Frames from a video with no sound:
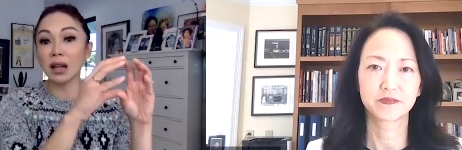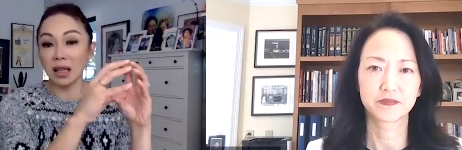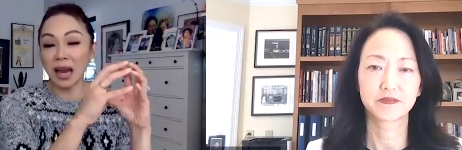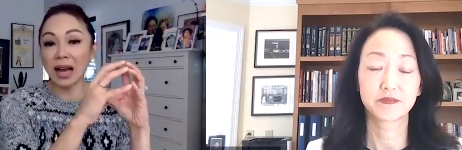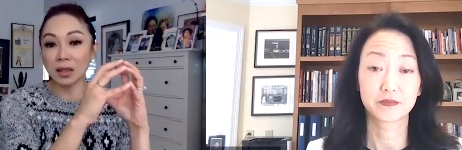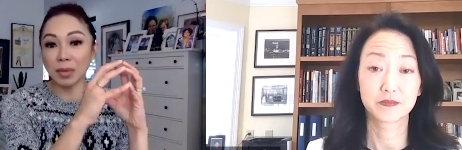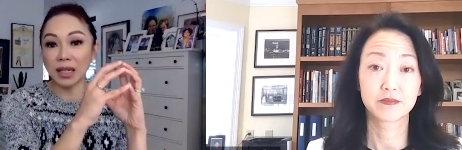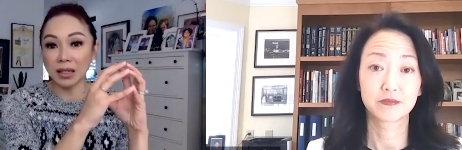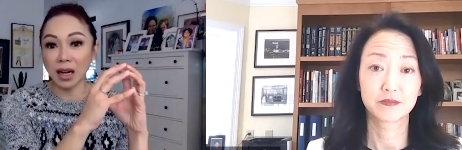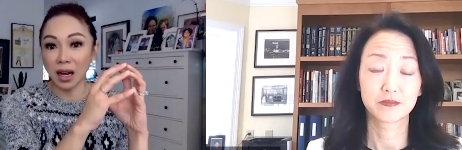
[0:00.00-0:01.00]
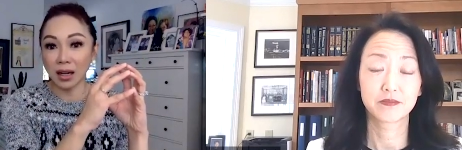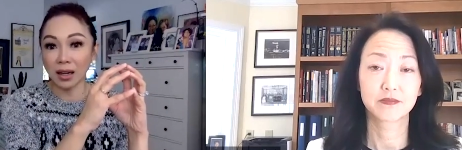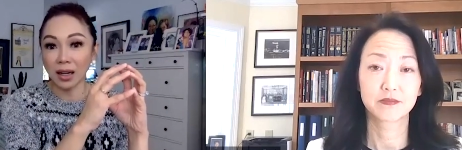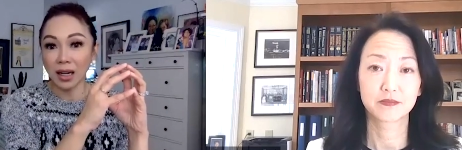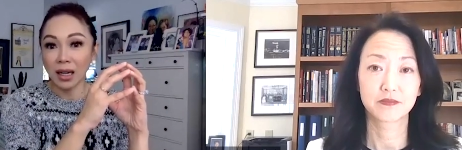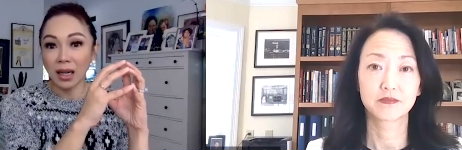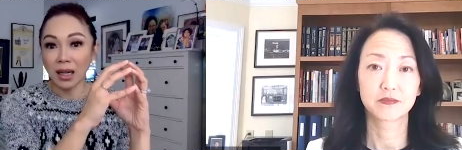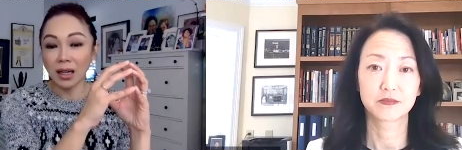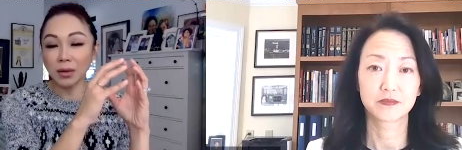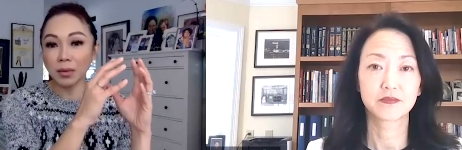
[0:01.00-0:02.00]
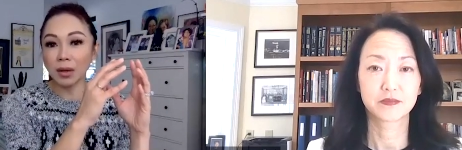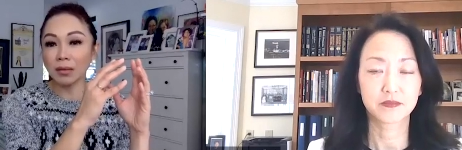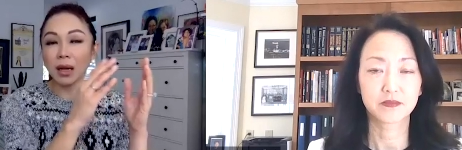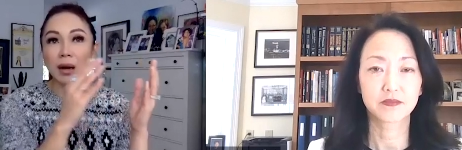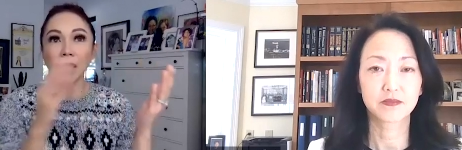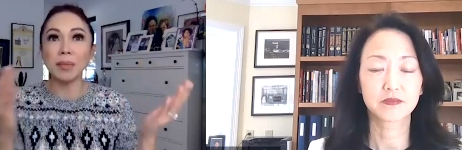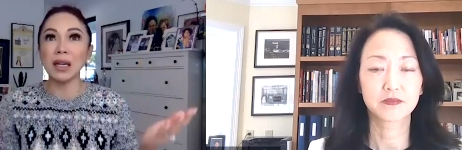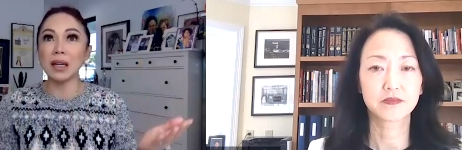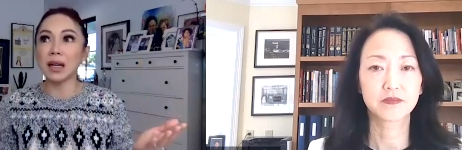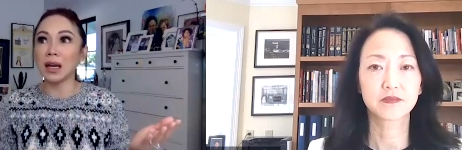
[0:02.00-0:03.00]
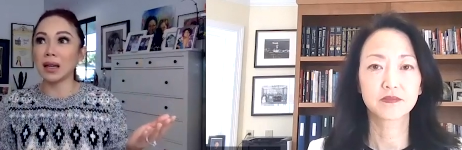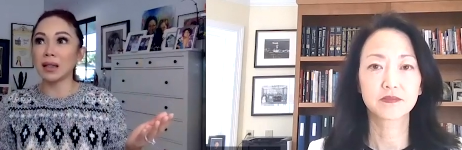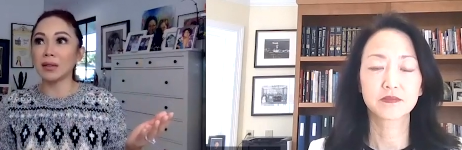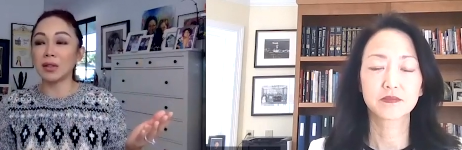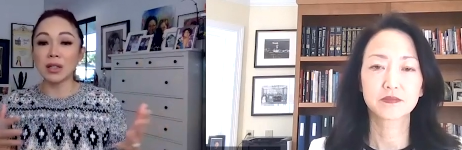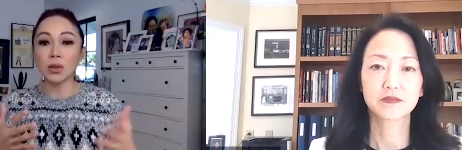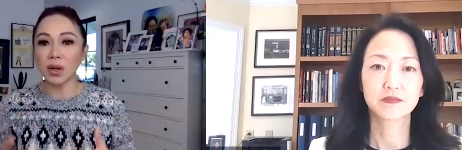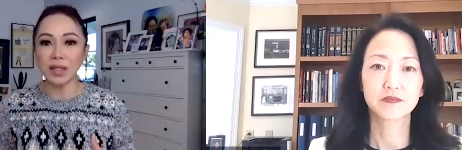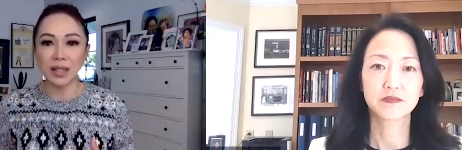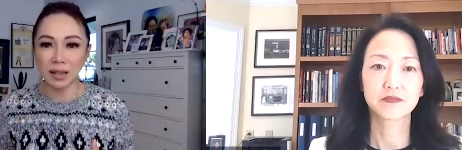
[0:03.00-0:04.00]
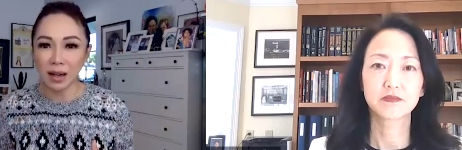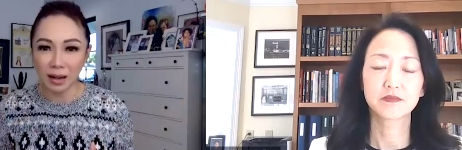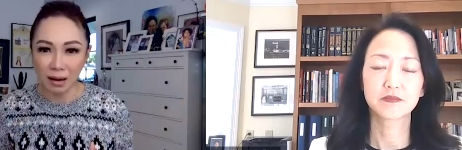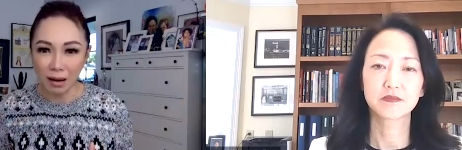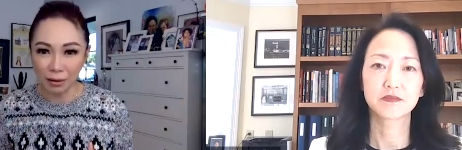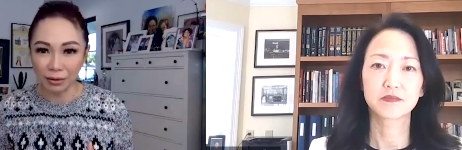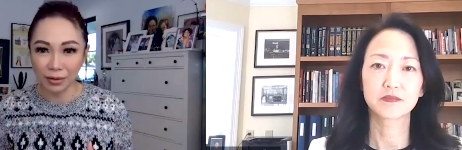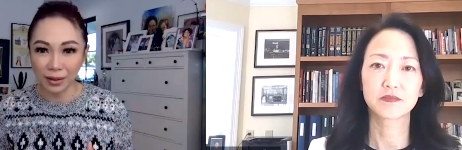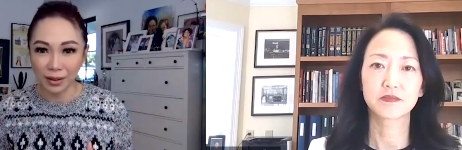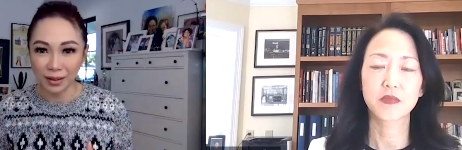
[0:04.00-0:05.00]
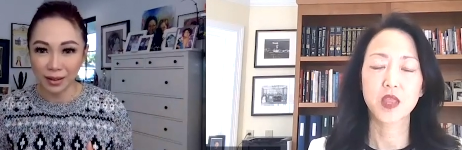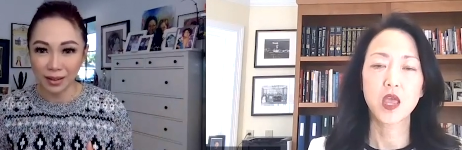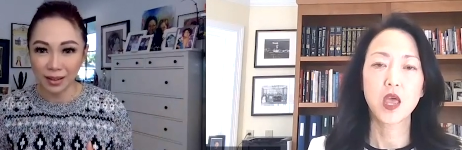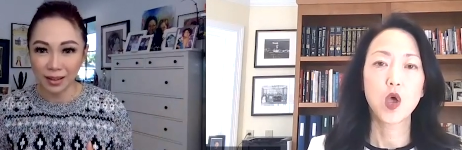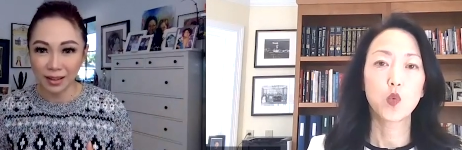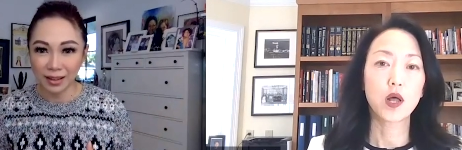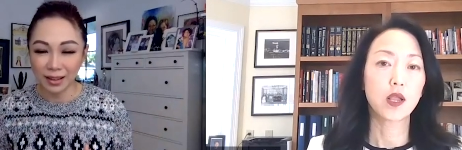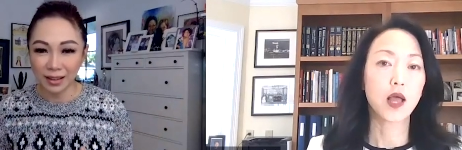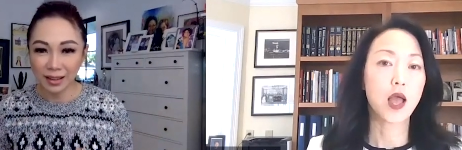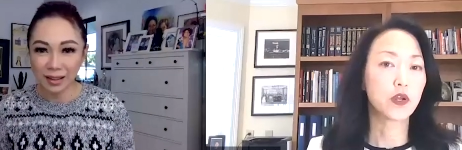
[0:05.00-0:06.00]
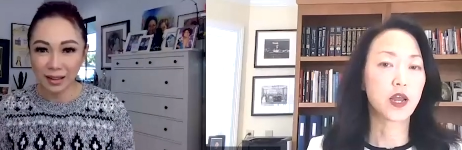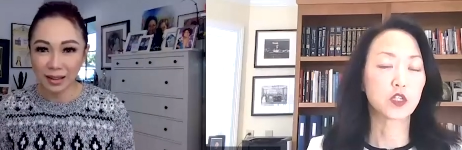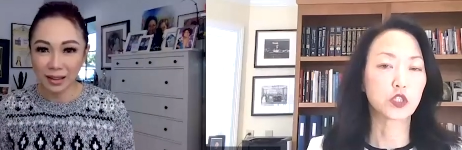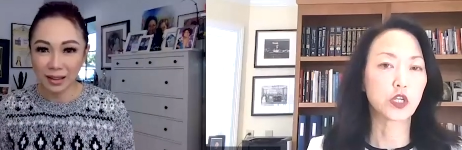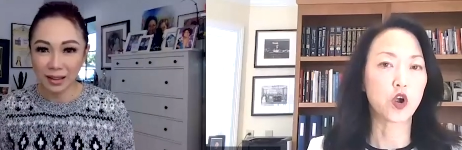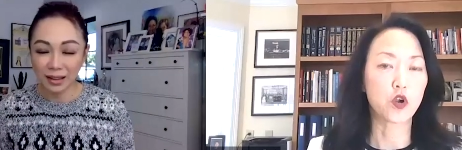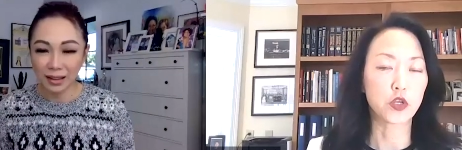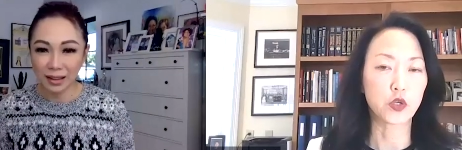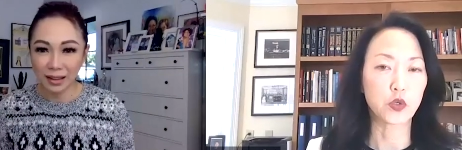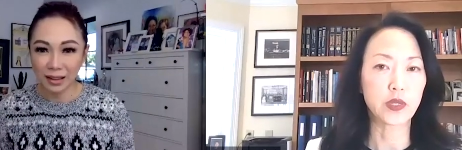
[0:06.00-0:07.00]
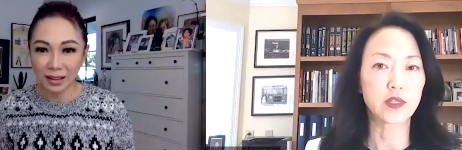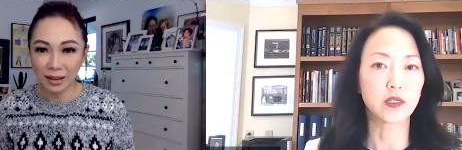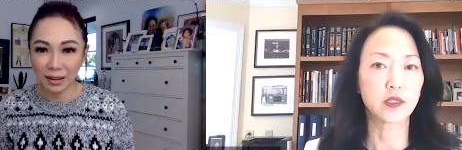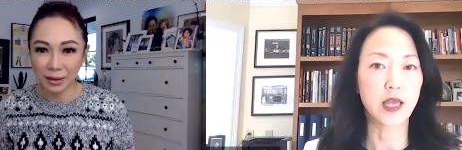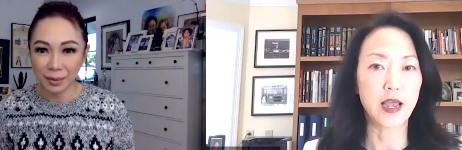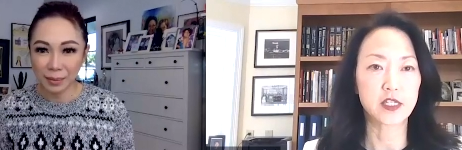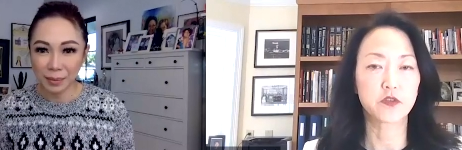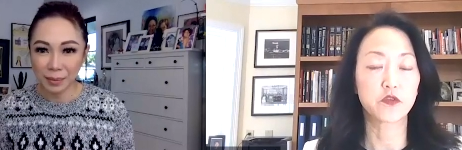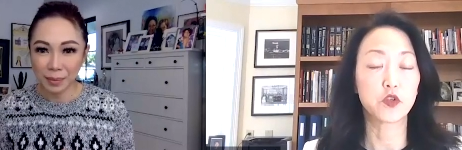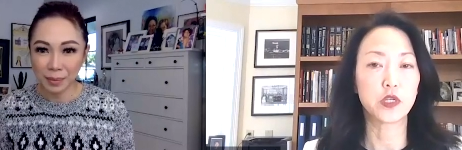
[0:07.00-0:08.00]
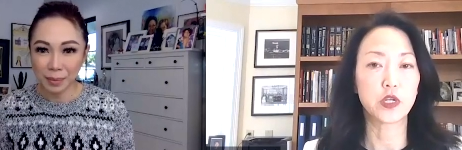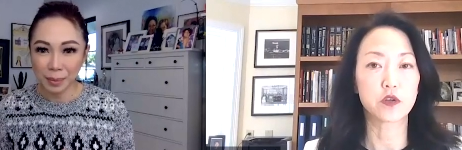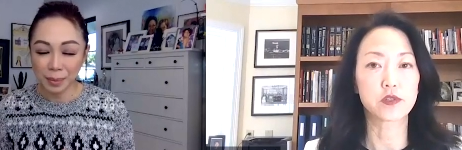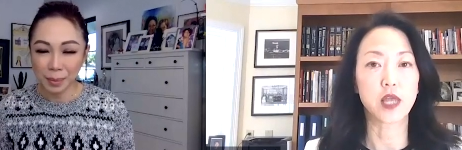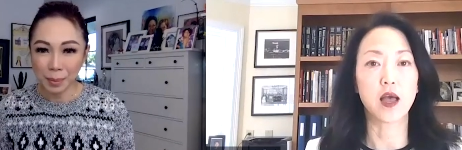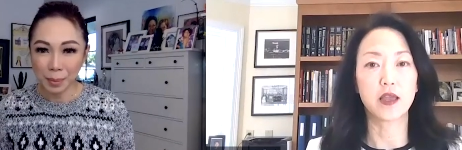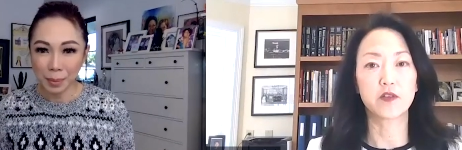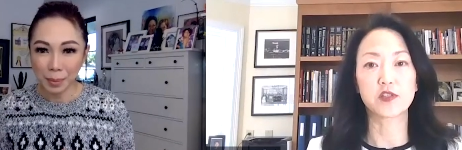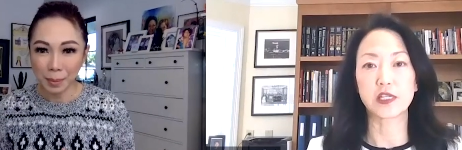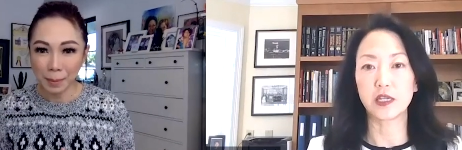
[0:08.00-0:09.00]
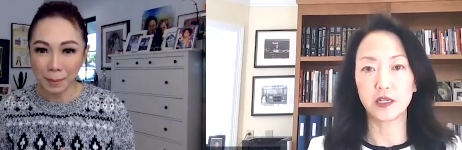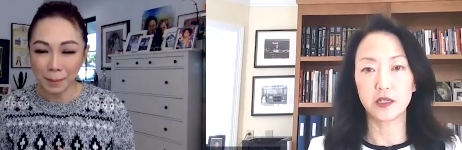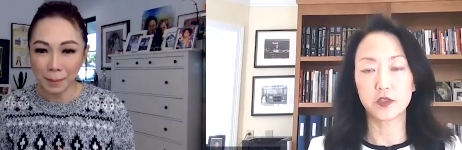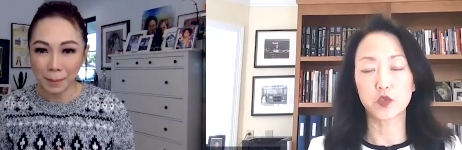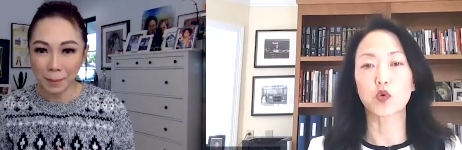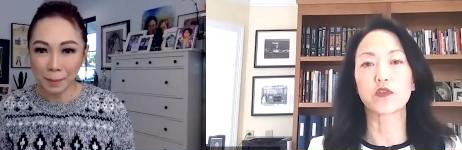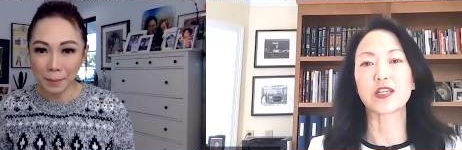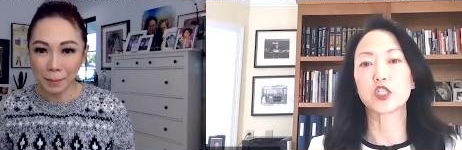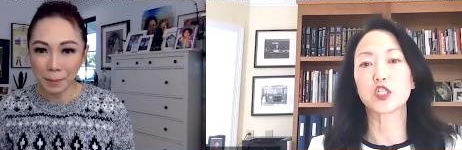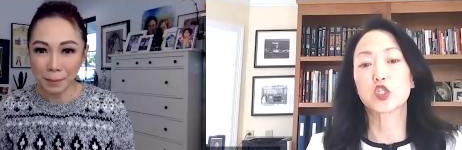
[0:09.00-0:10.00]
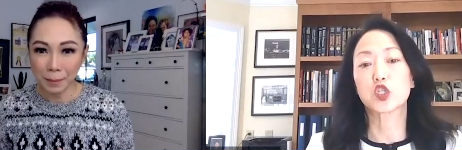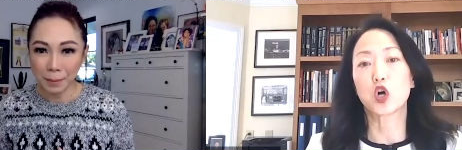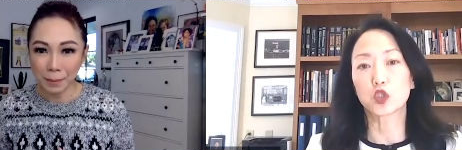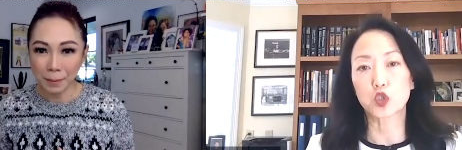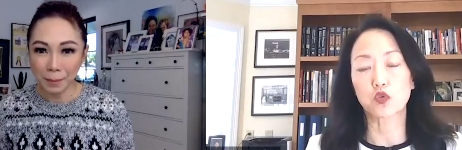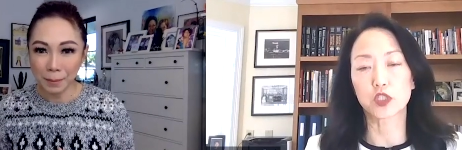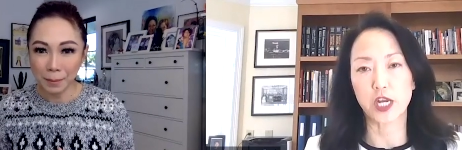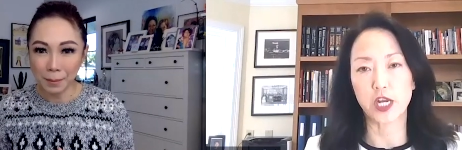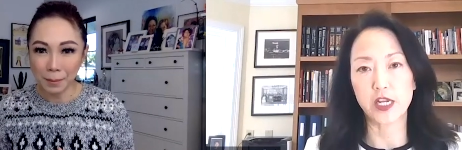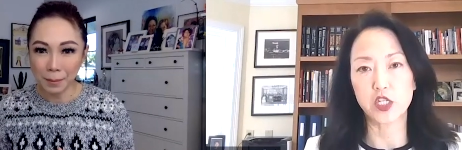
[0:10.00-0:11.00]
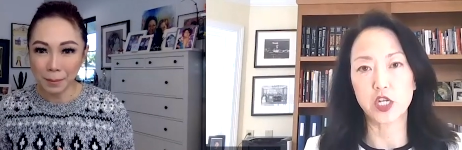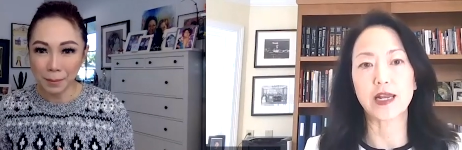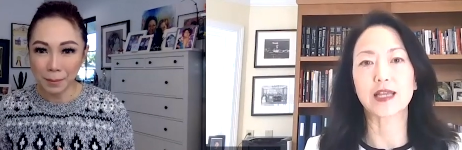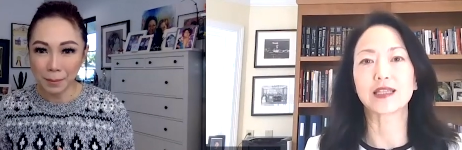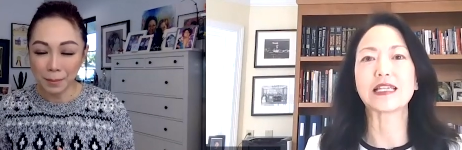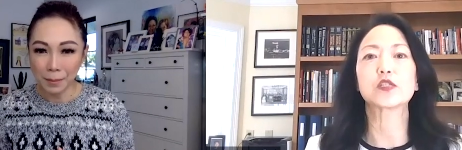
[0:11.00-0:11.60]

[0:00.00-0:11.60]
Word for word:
Speaker 1: nothing has been done. It, I mean, discourse is not enough. Well,
Speaker 2: I would actually argue in the last few years, I have seen sort of a cultural change, and at